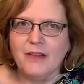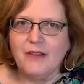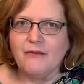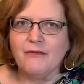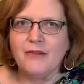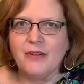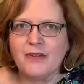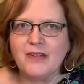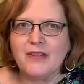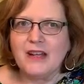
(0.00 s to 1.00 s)
The
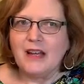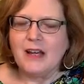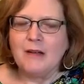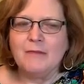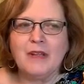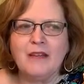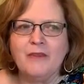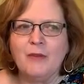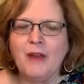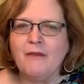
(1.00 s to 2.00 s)
first, um,
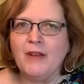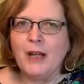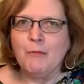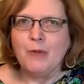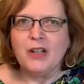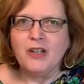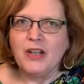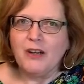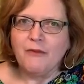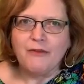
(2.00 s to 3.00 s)
if you have any
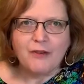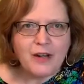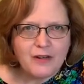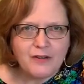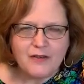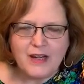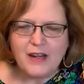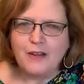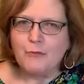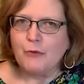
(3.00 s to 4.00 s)
bunching of thread
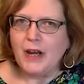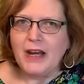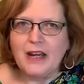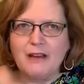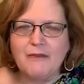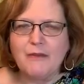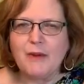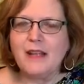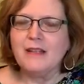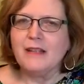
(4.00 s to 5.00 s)
underneath, breaking of
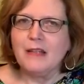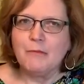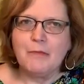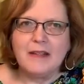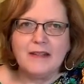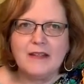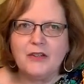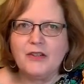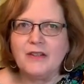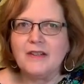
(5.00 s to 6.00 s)
thread, skipping
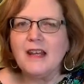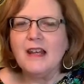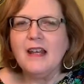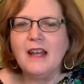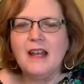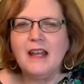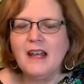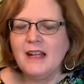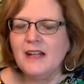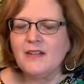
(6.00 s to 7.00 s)
stitches,
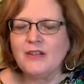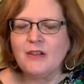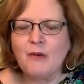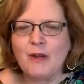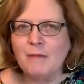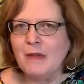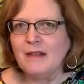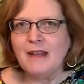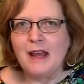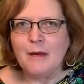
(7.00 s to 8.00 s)
any sewing
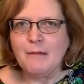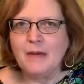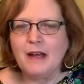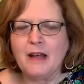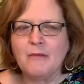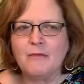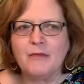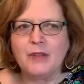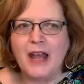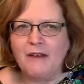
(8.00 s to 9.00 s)
mishap
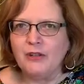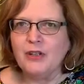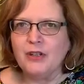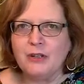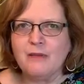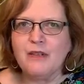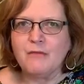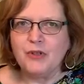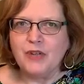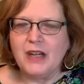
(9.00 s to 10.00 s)
um, having to do with the
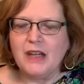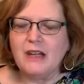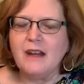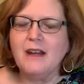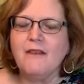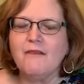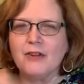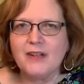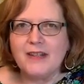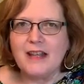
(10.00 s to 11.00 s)
machine,
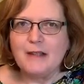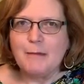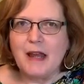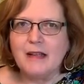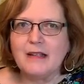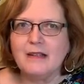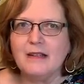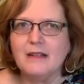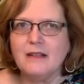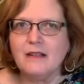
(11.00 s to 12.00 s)
first suspect,
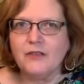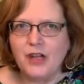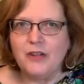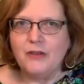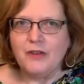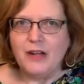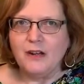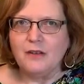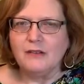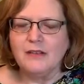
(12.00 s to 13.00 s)
change your
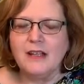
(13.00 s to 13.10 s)
needle.